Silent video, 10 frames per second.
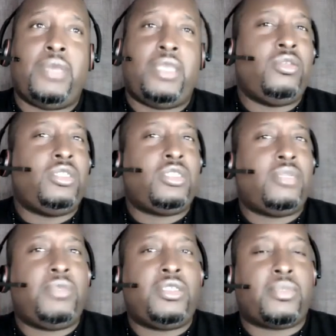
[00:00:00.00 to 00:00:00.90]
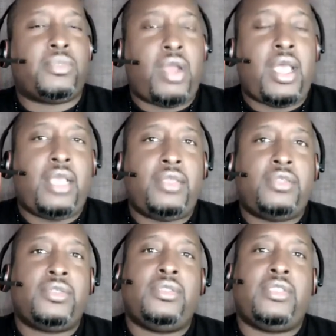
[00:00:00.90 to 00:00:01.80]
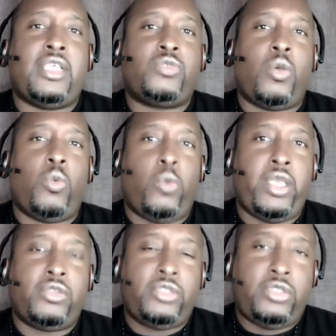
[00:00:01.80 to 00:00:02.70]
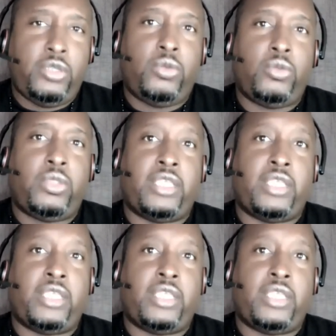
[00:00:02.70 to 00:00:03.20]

But you shouldn't be surprised. That's what whales do.